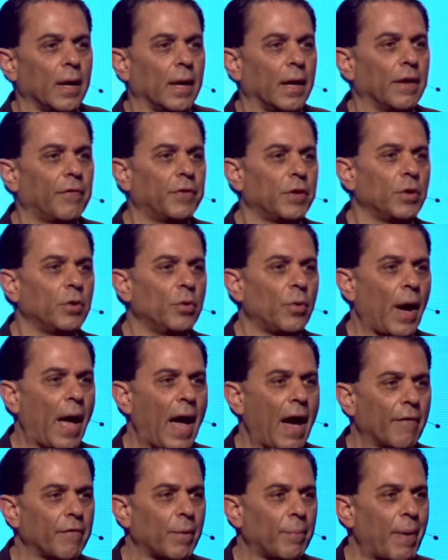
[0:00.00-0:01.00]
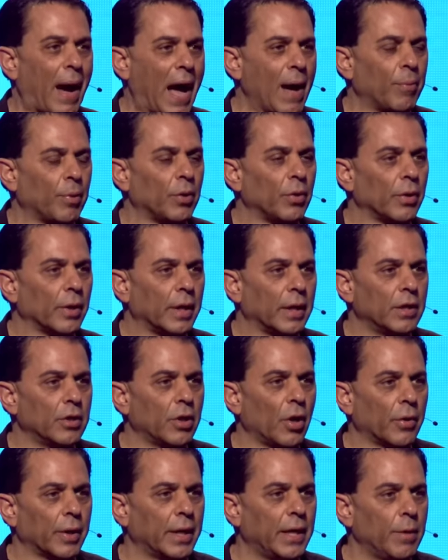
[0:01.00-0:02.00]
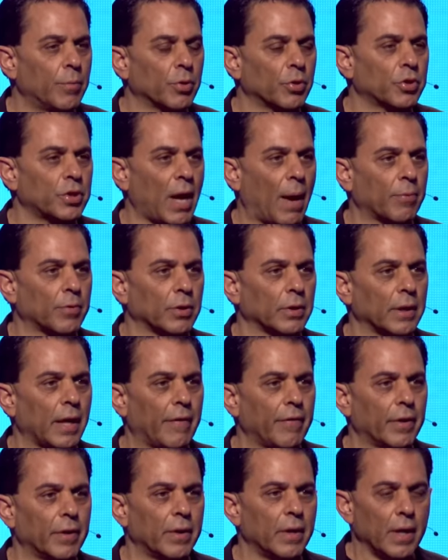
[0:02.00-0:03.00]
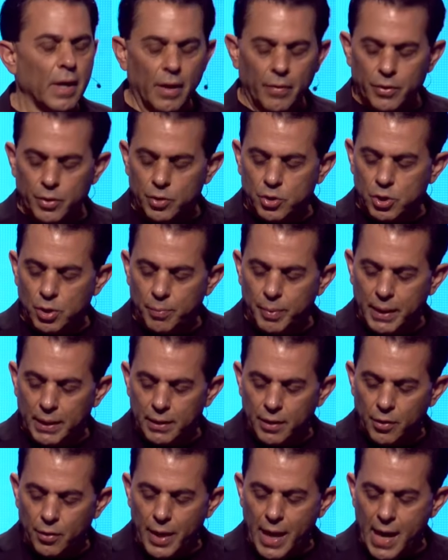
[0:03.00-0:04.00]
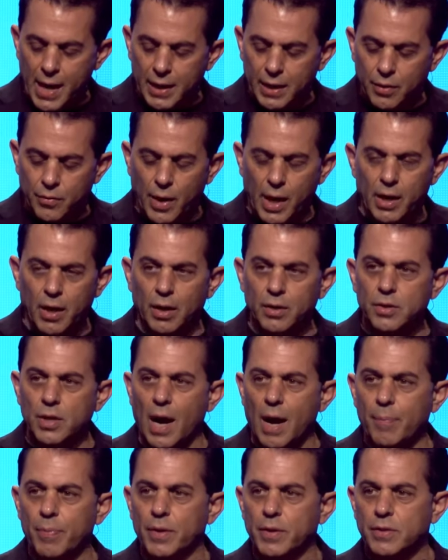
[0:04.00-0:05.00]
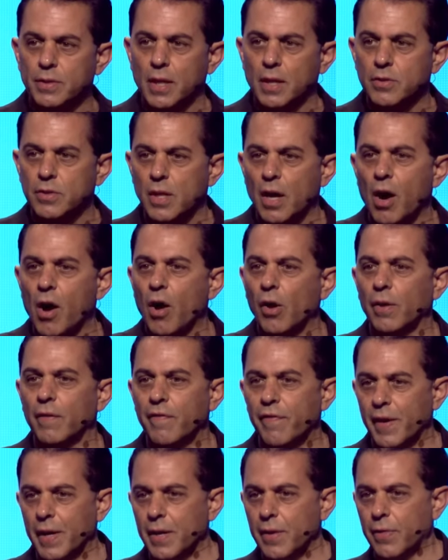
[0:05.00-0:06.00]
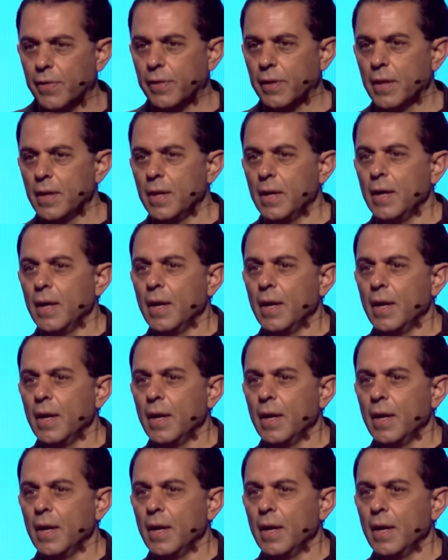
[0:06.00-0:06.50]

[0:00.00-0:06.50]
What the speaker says: If you have a Bible and you go to Hebrews chapter 11, there should be a little heading right on top that says the Hall of Faith.